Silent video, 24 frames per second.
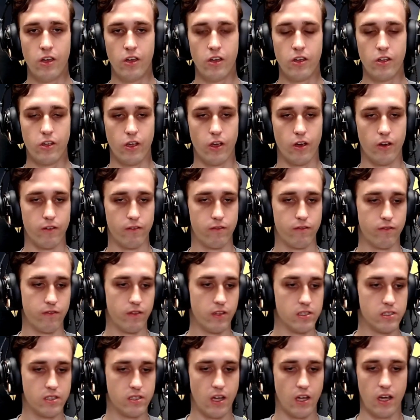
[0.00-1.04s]
you have
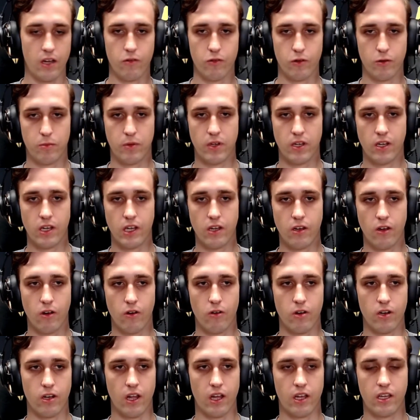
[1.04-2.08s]
this guy with big ego
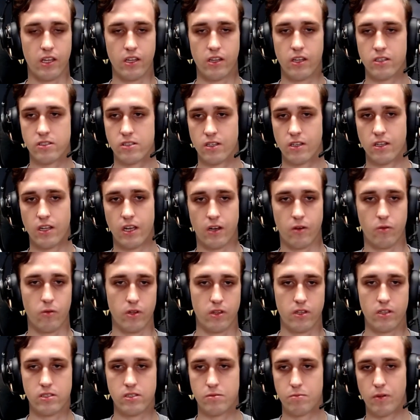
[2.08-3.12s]
and like he doesn't like what
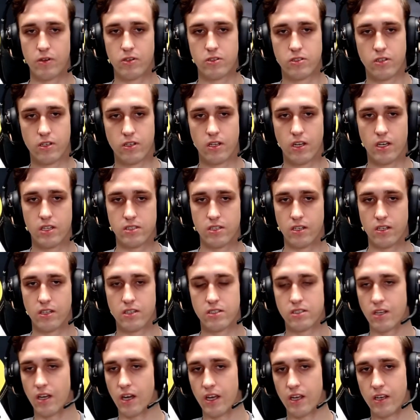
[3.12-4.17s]
this person does, and
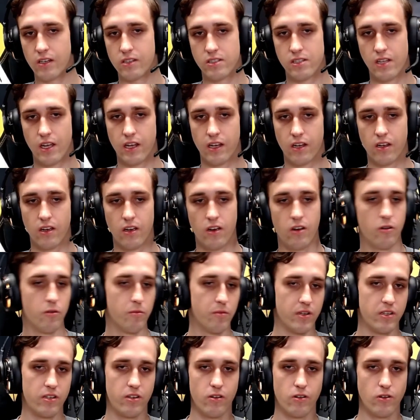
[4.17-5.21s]
this guy is like, oh,
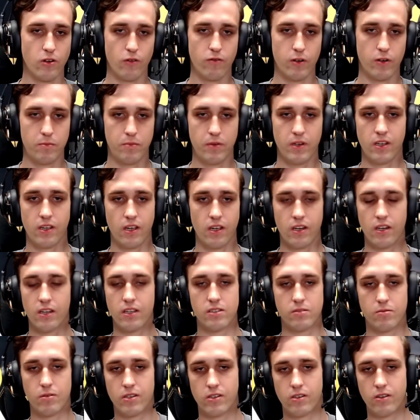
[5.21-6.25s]
but you're overpeaking
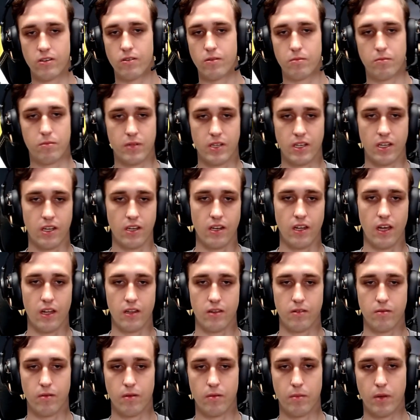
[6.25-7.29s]
this, but you're peaking that,
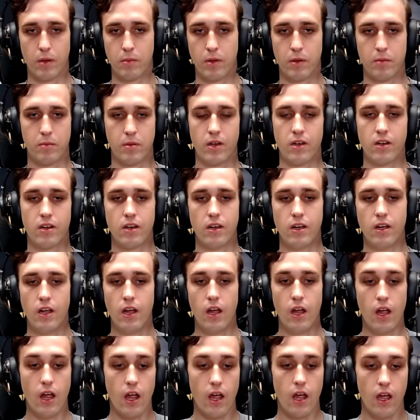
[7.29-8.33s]
blah blah blah blah.
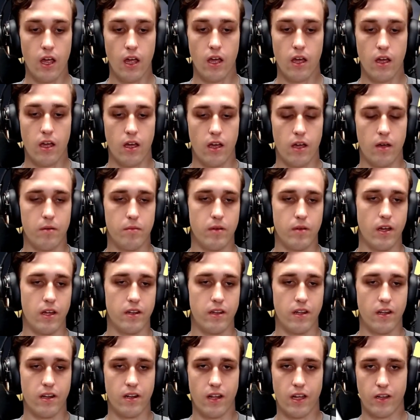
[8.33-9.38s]
And
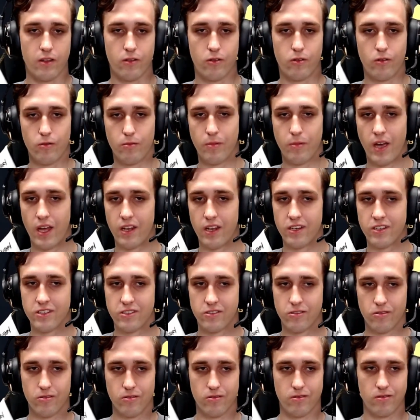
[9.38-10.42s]
then like to manage
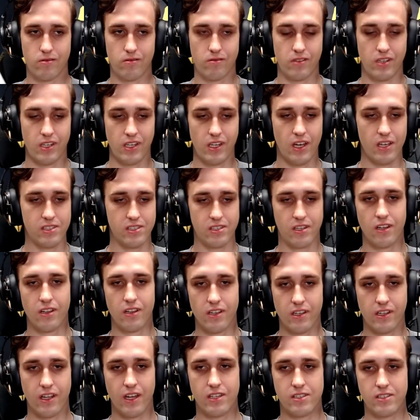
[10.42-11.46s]
to
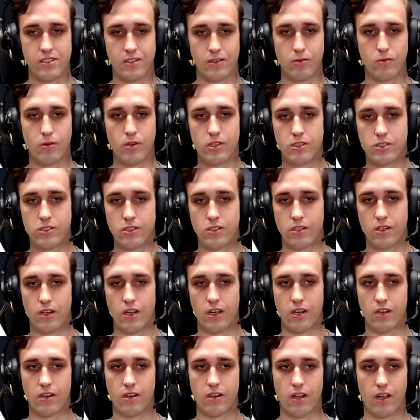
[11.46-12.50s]
de-escalate that situation
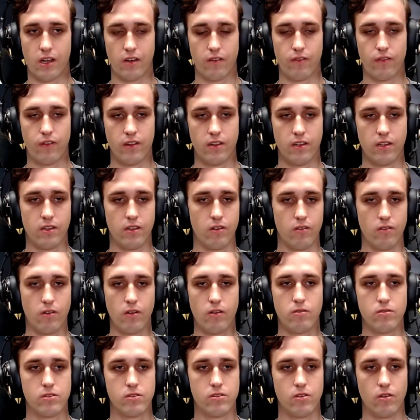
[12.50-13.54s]
and like fill in the
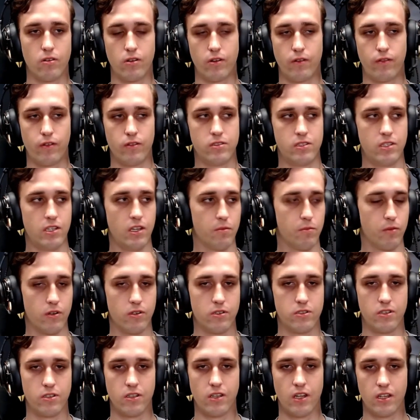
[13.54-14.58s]
roles, or if you see a
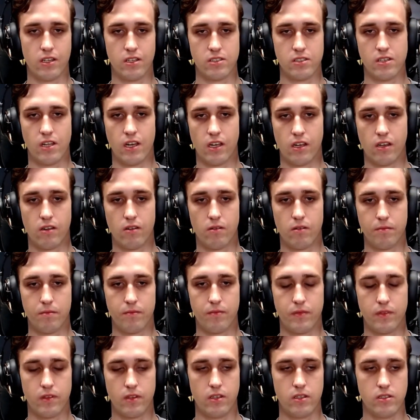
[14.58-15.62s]
person that is like
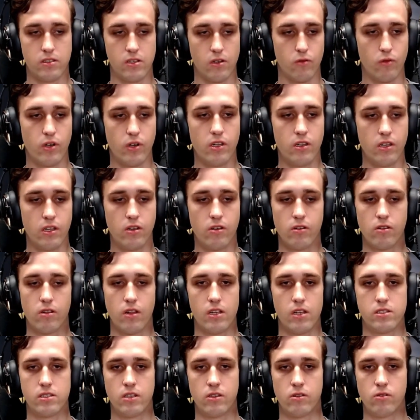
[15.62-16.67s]
he's a really good,
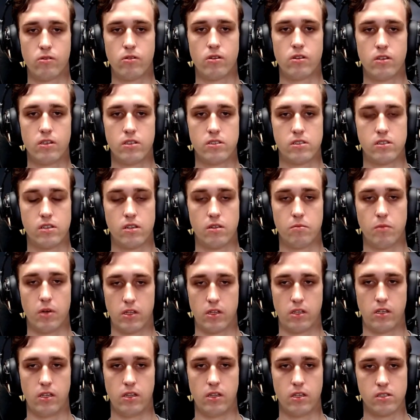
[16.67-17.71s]
let's say, duelist, but
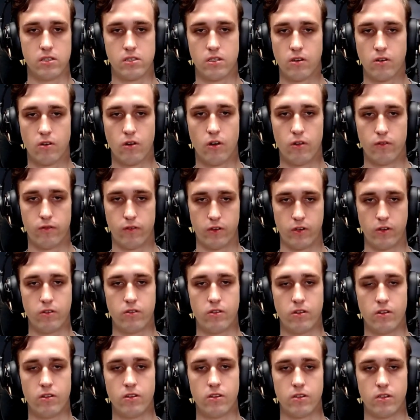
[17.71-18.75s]
he doesn't call for
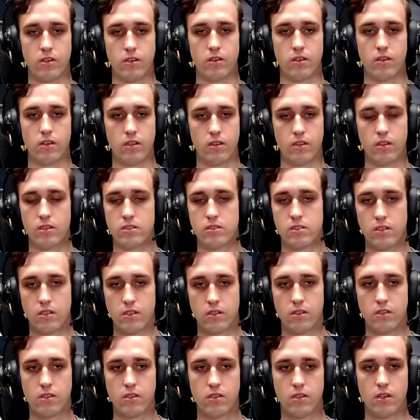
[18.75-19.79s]
utility, he
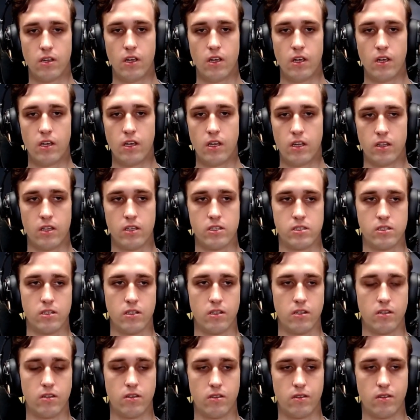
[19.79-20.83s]

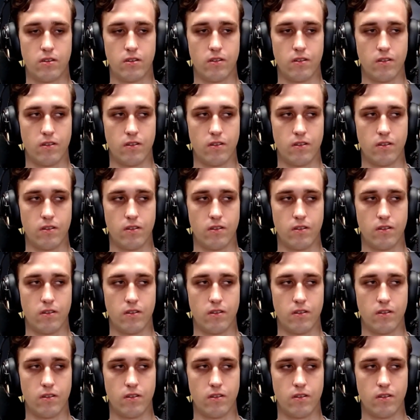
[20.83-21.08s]
doesn't